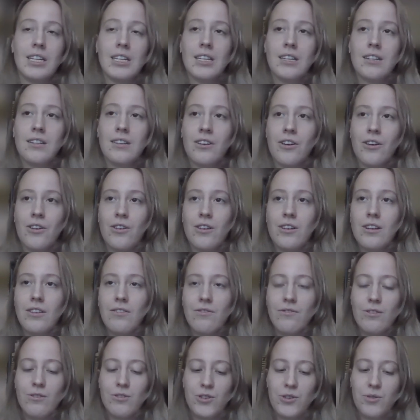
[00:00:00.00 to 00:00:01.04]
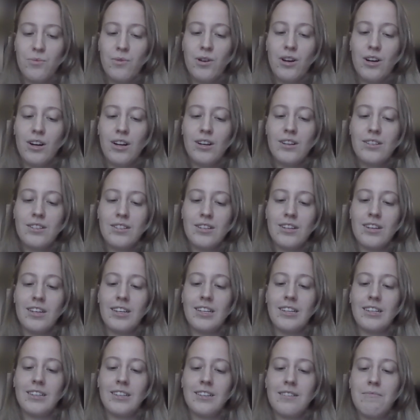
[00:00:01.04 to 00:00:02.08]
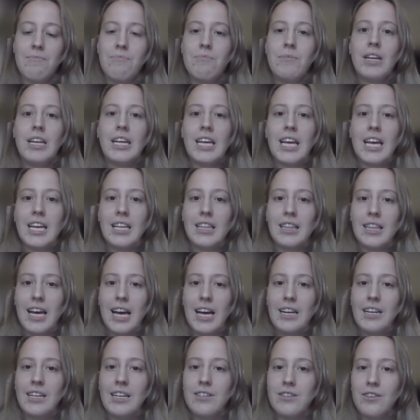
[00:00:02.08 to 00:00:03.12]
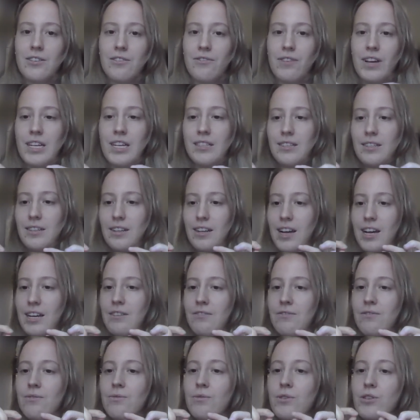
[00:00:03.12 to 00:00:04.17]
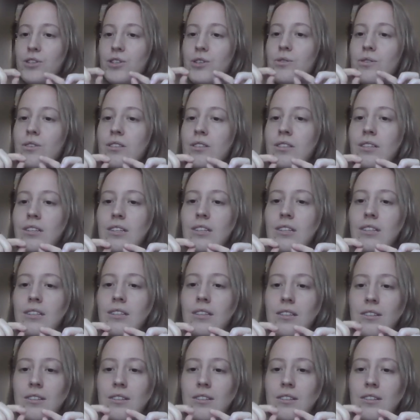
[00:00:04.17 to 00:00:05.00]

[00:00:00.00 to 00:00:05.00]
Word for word: in current and future work, to mitigate that interface and kind of reduce the,